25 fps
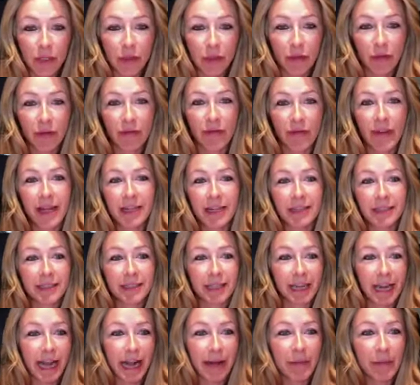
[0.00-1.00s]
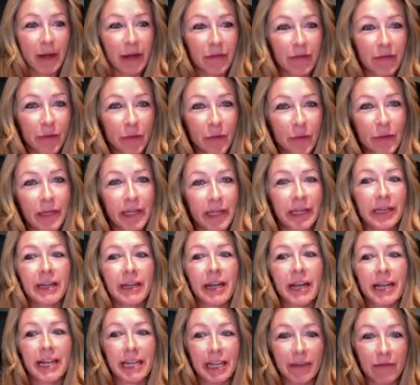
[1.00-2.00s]
to events that I have my food in and
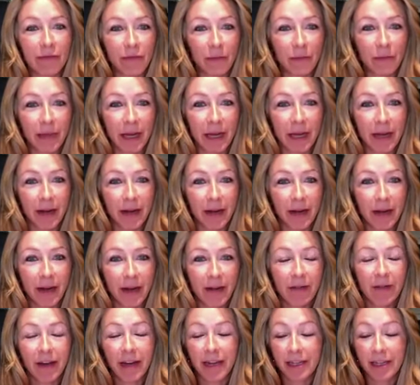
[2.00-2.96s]
I eat from there. Right?